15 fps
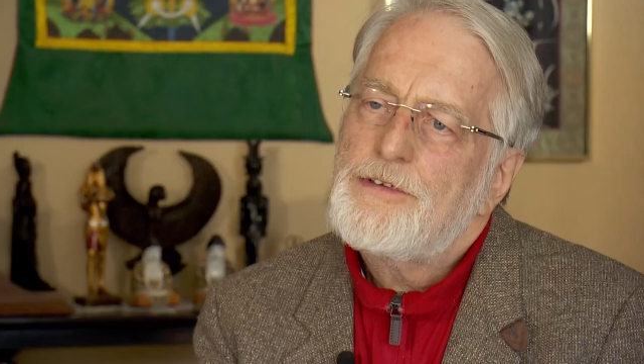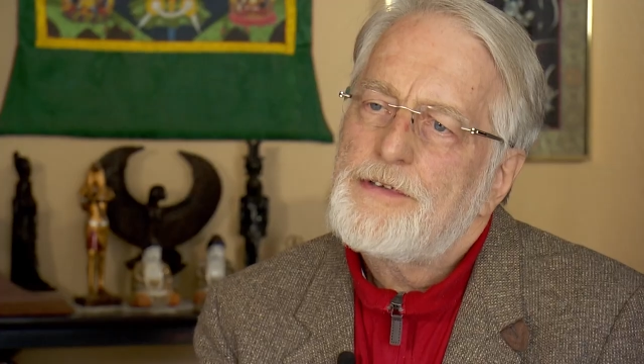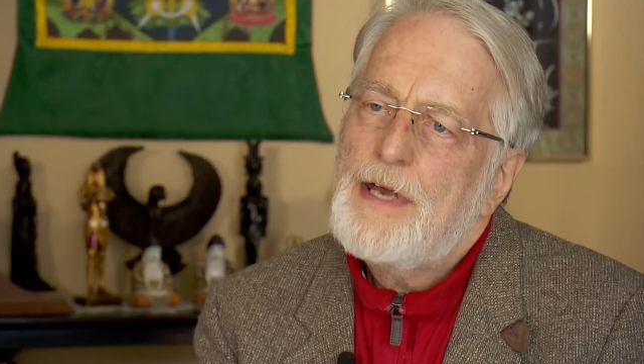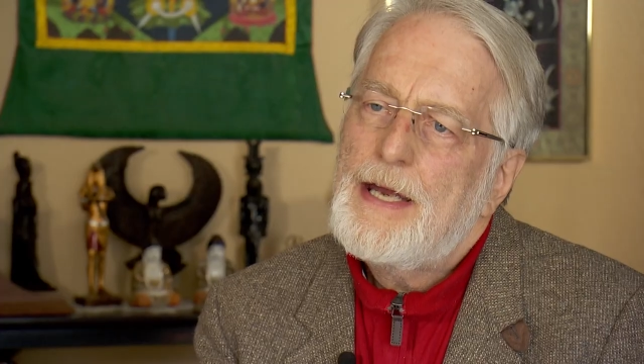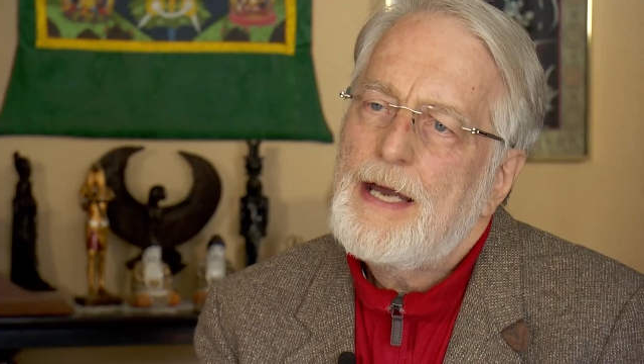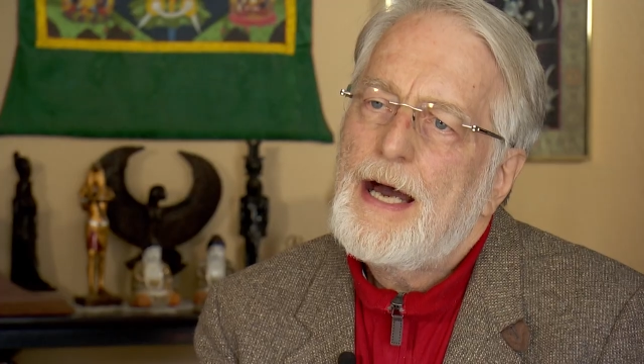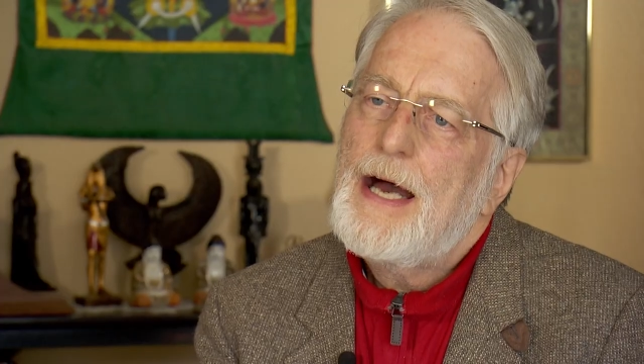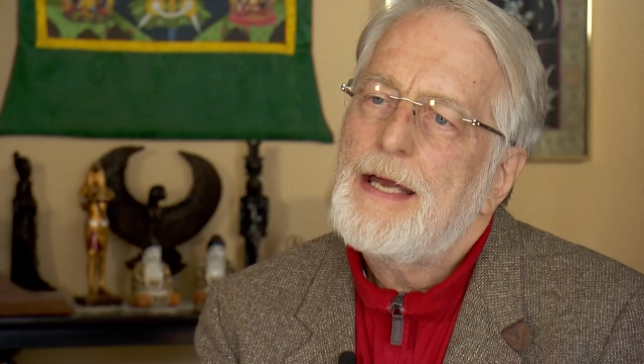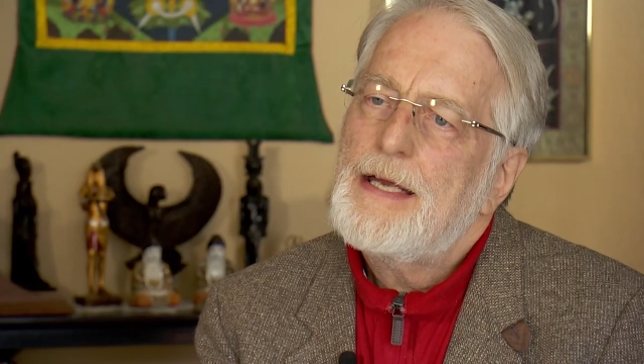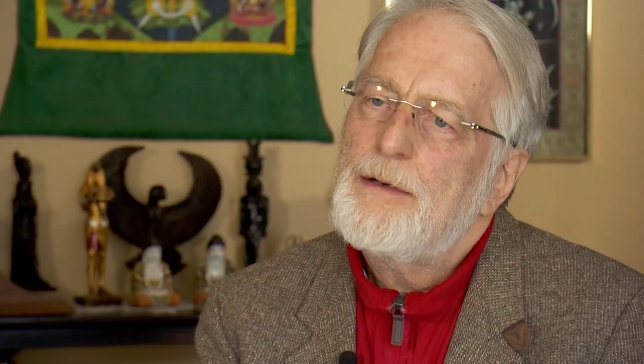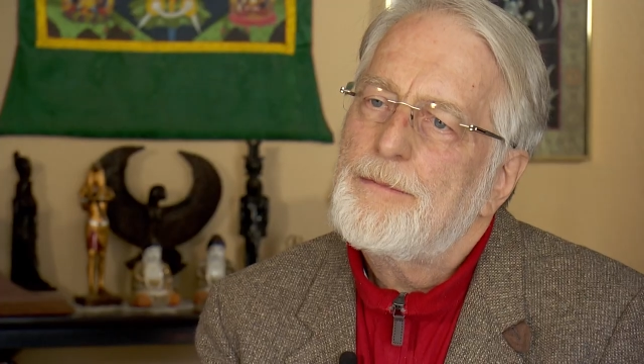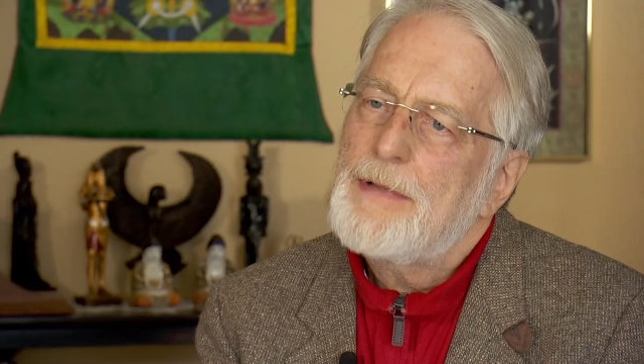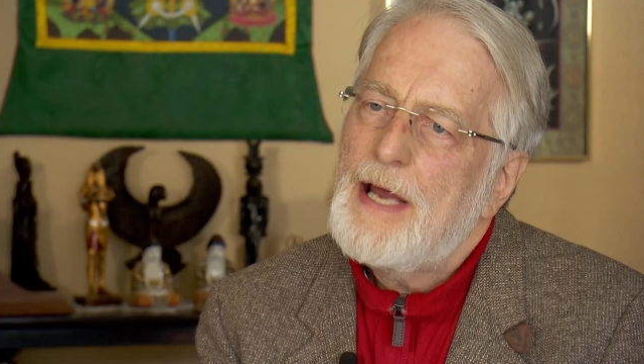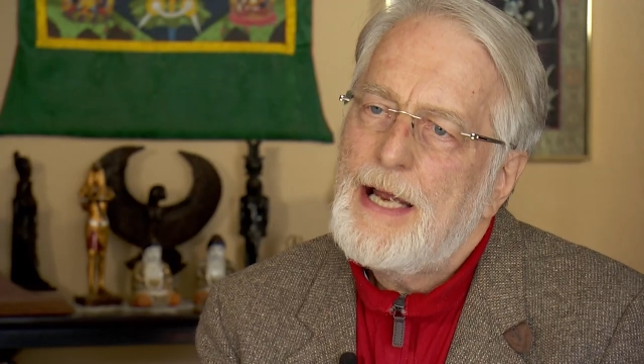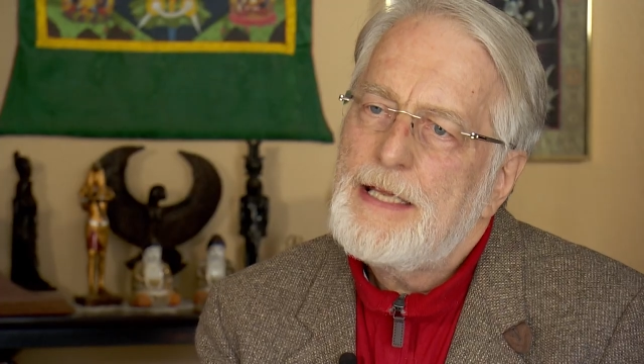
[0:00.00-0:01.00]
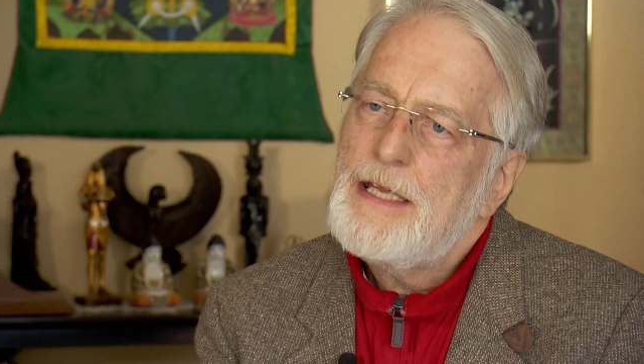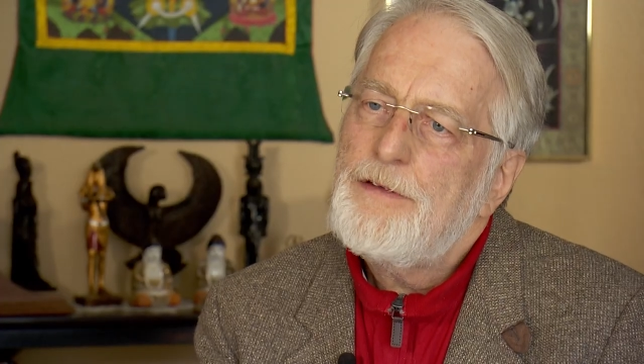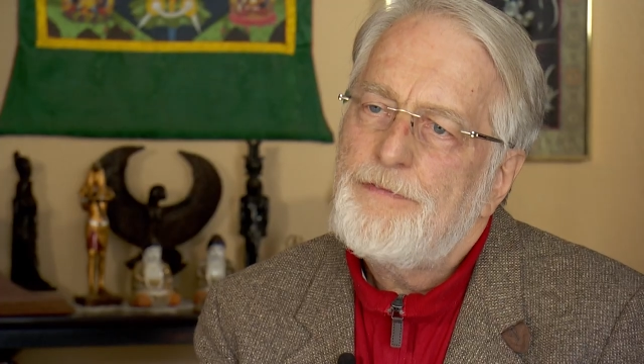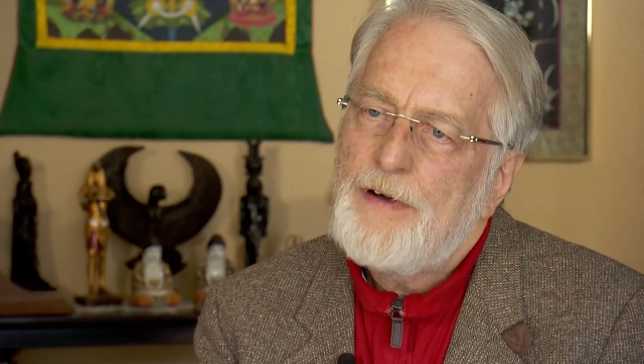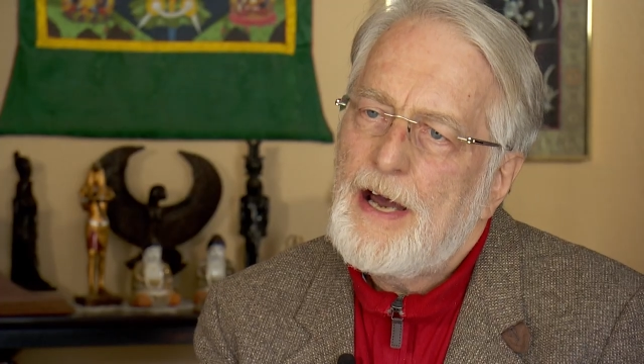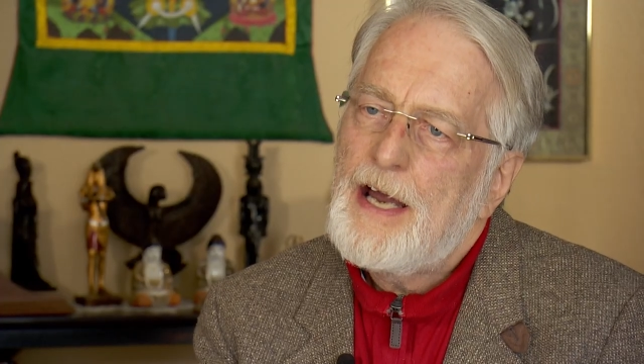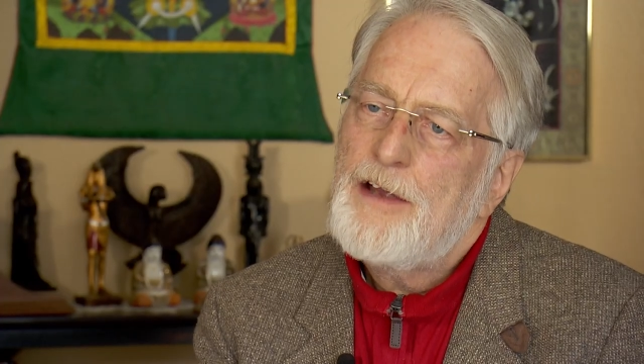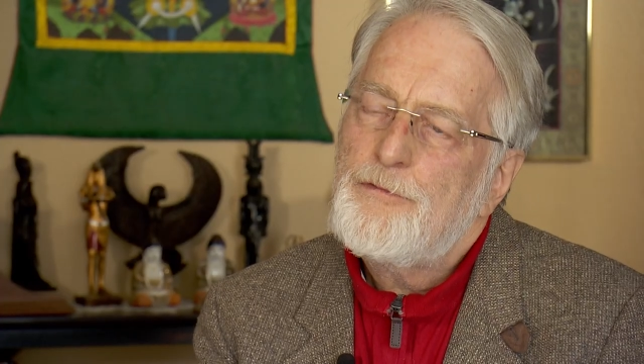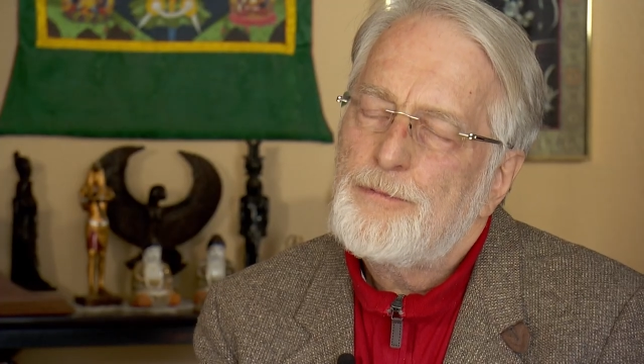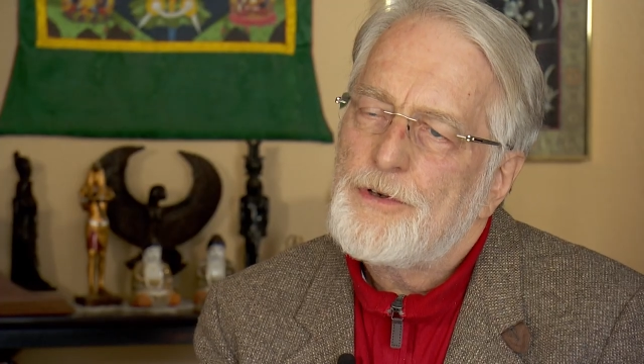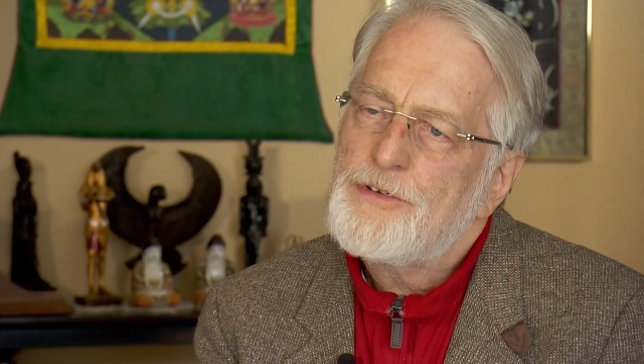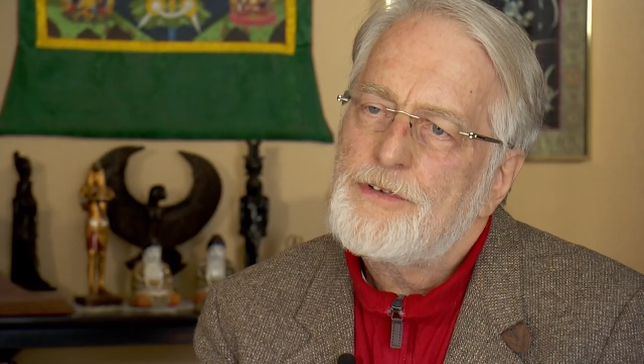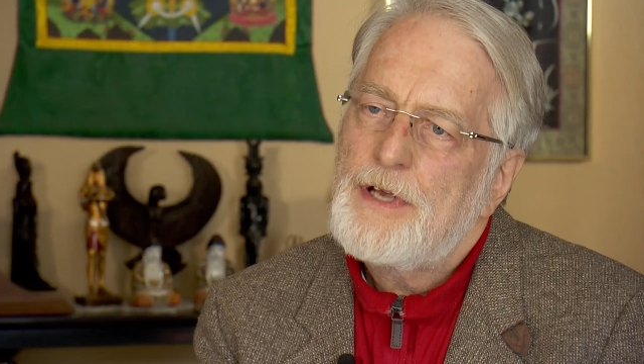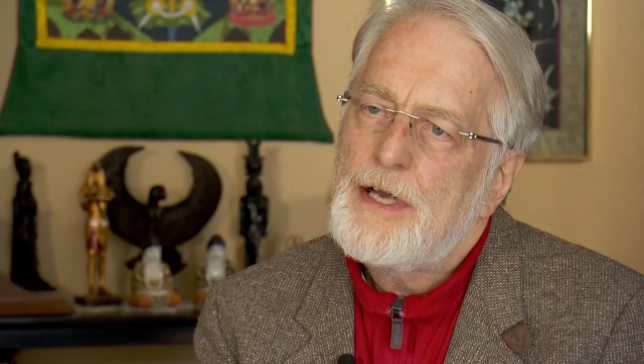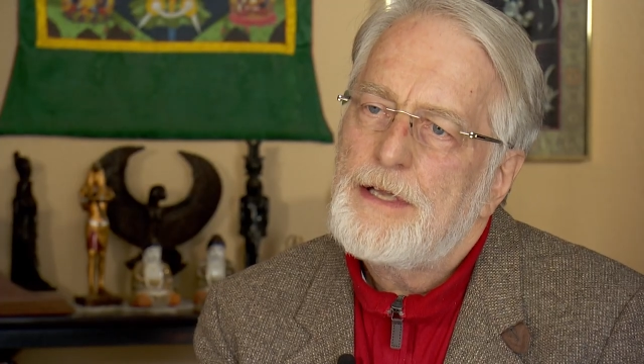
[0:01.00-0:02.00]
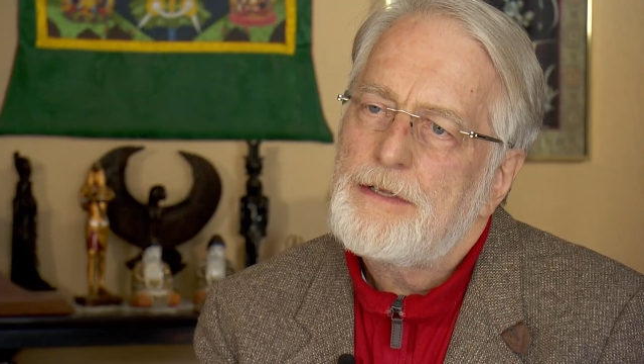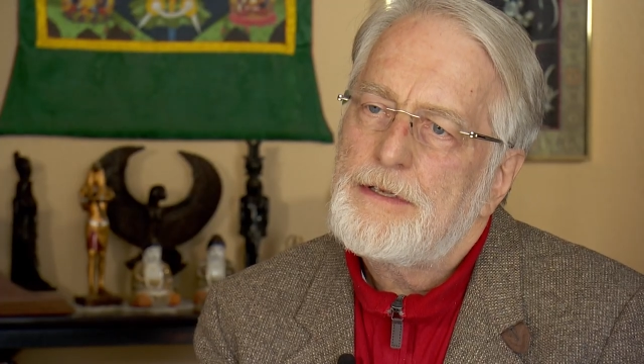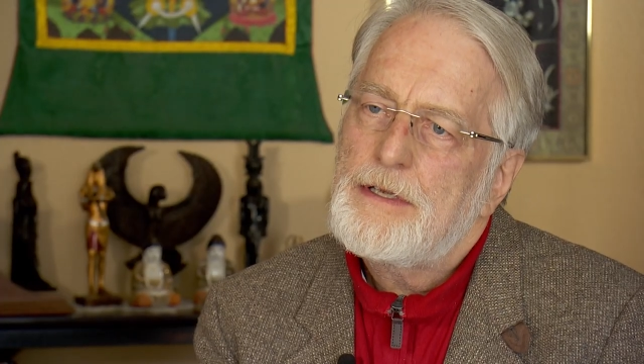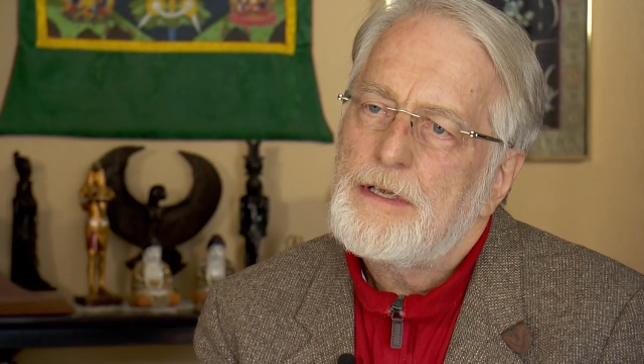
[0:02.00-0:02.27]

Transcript: say I am 95%